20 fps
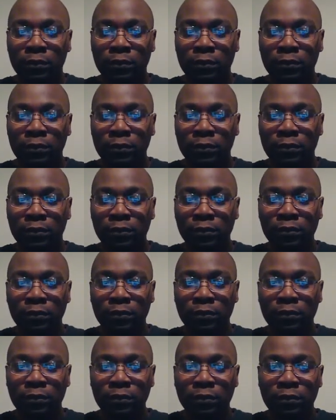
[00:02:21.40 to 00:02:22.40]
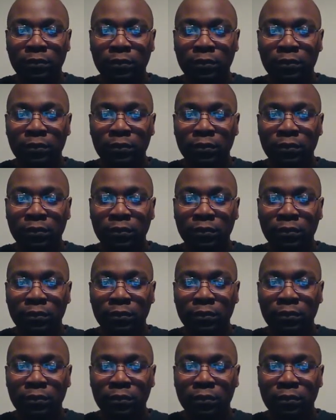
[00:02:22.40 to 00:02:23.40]

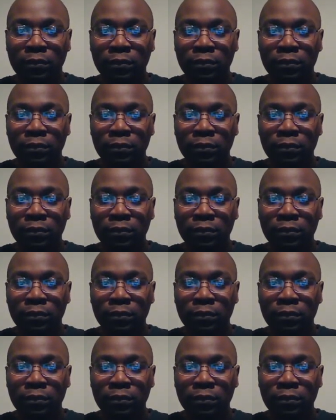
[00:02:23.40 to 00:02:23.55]
Nobody speaks.